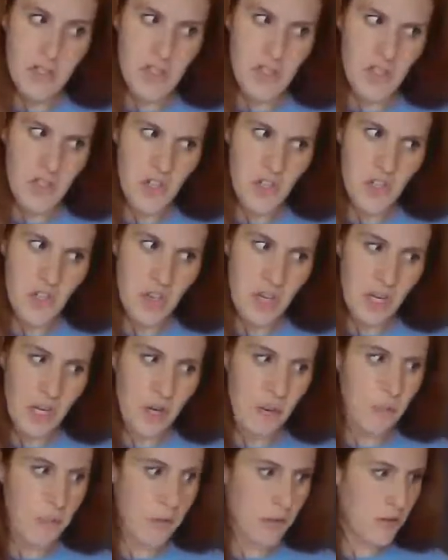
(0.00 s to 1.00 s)
I just heard like
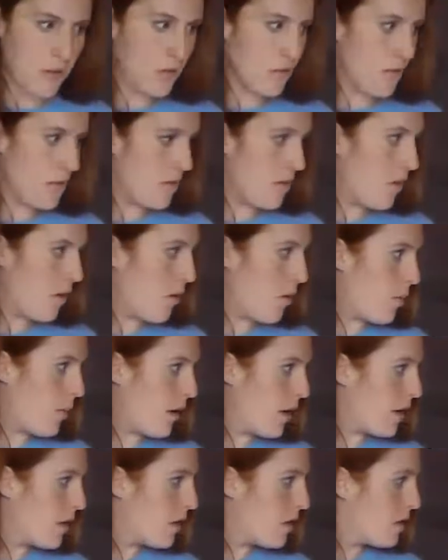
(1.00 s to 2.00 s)
a bird in the
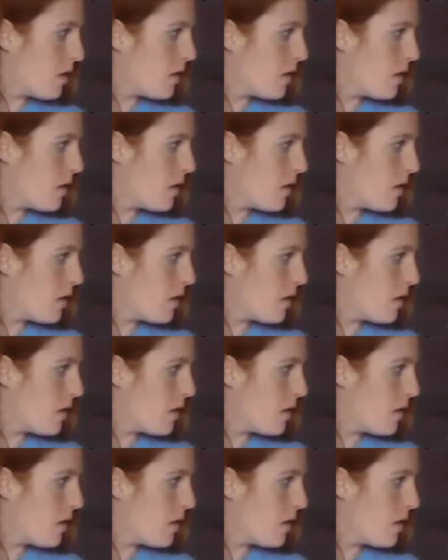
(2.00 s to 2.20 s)
hallway.